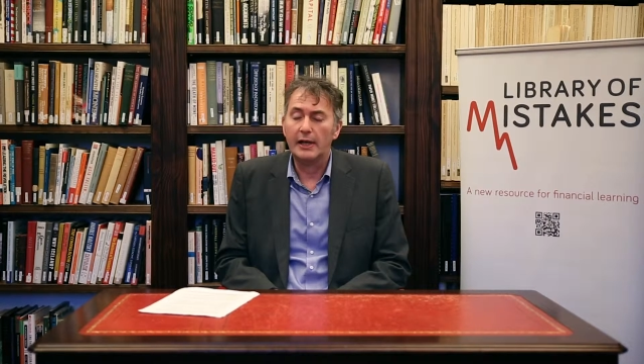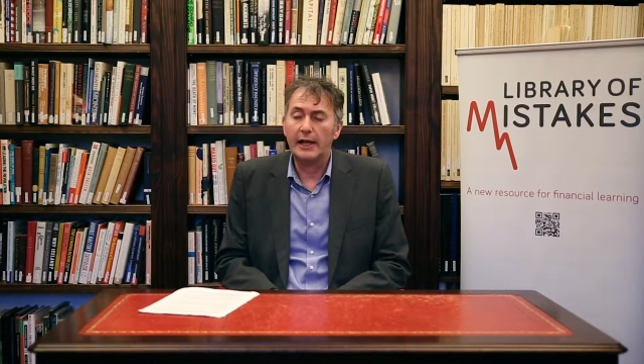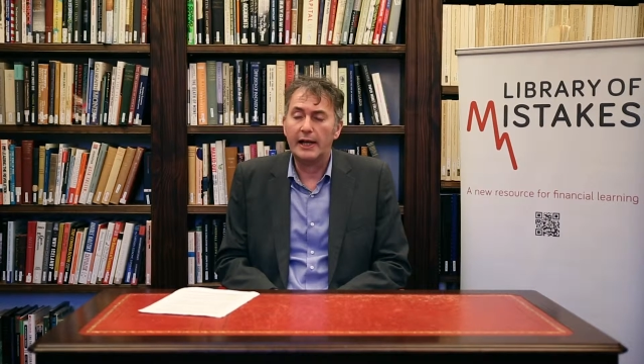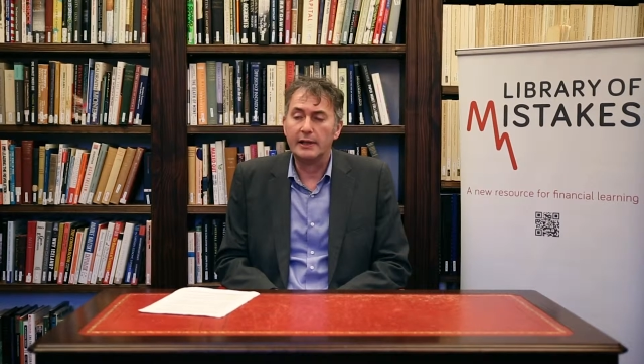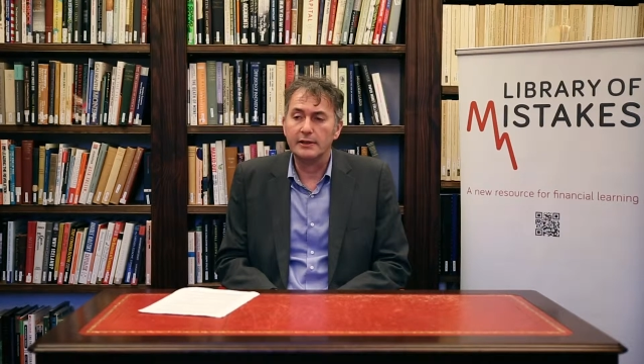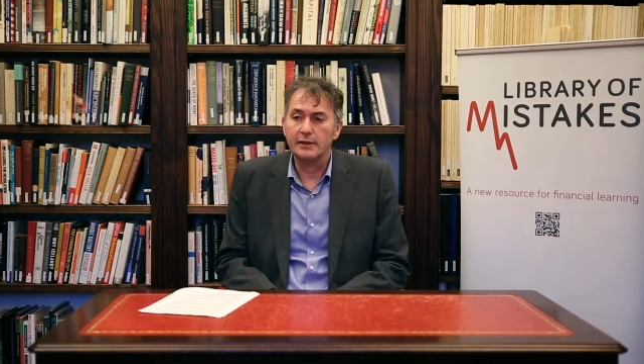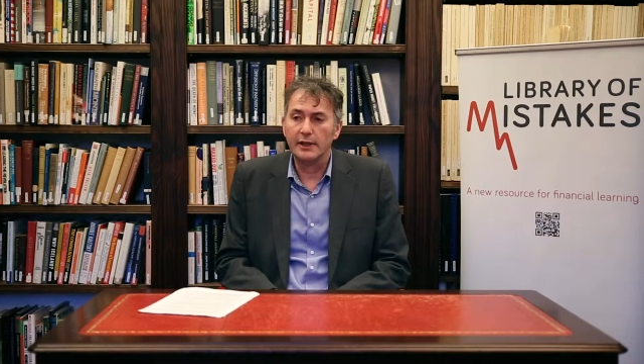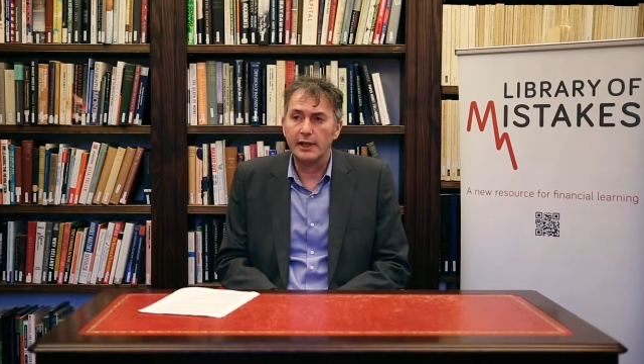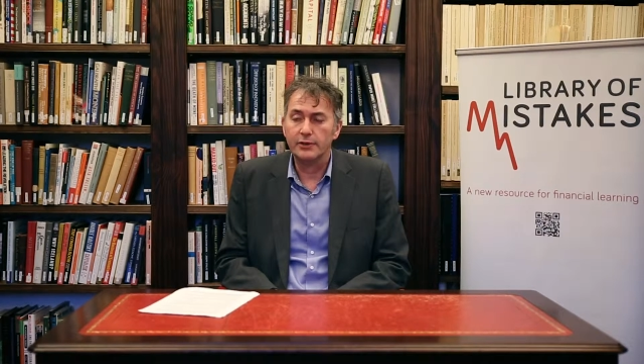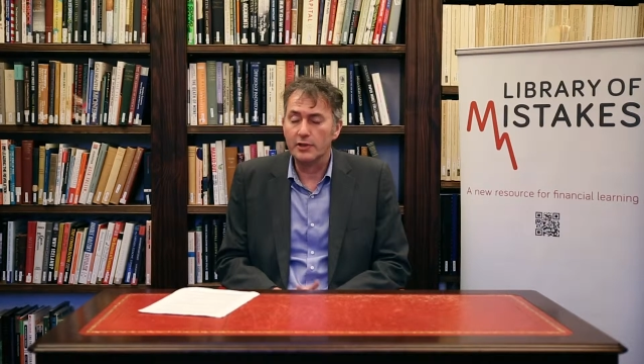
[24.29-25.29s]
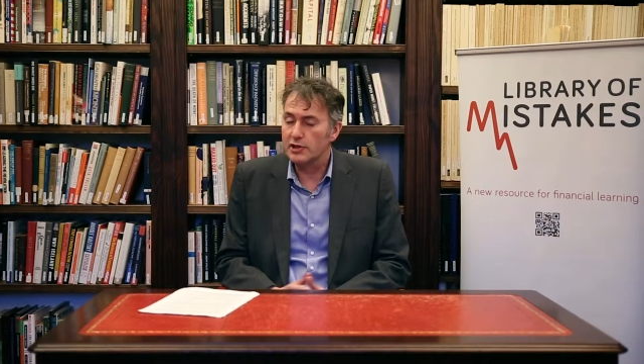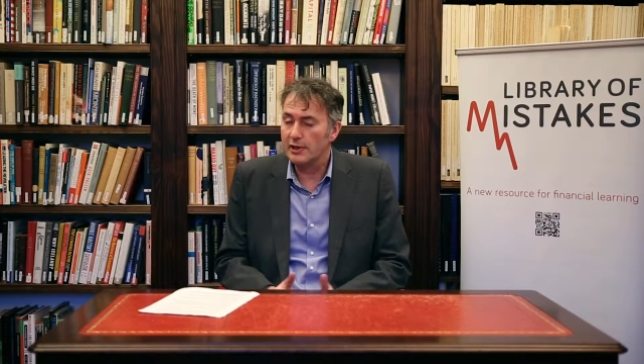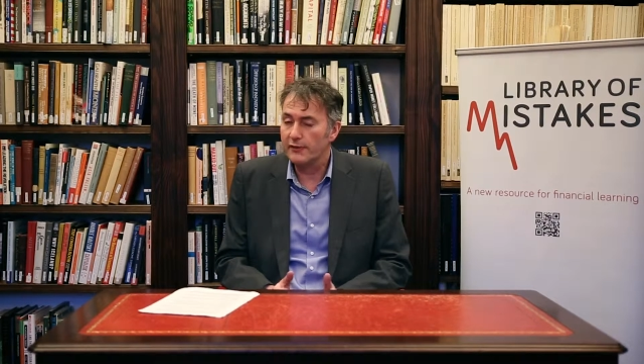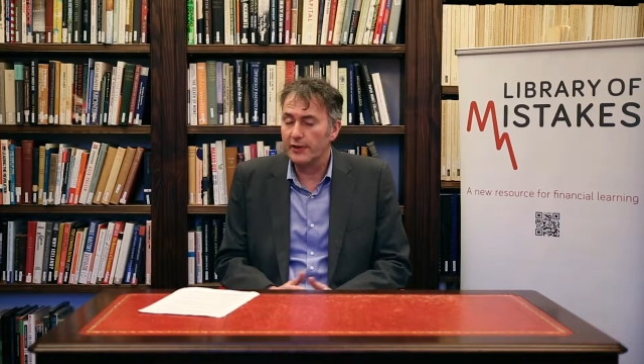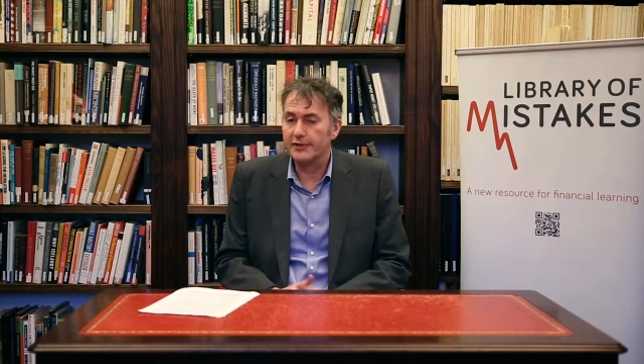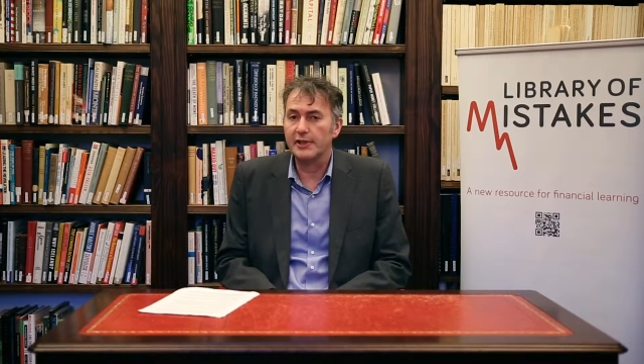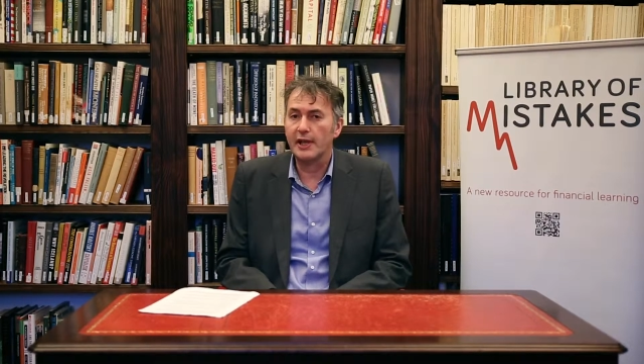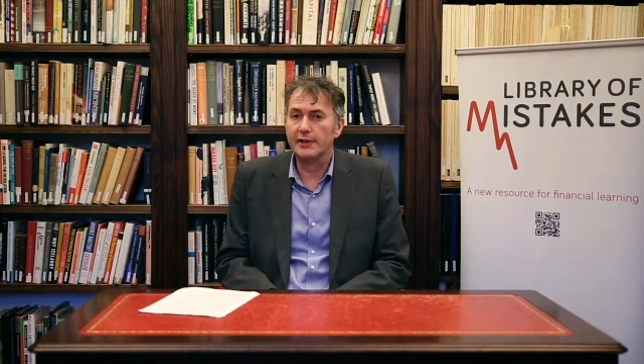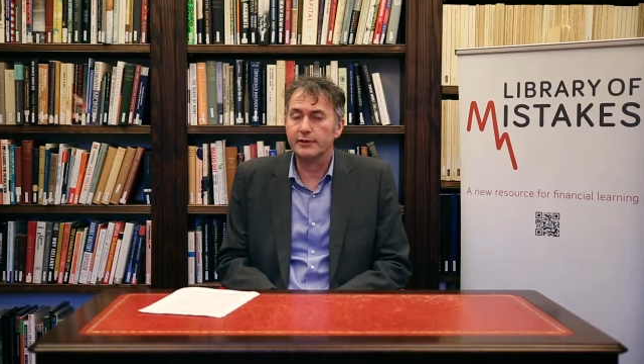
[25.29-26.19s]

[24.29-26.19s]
And to achieve this, he had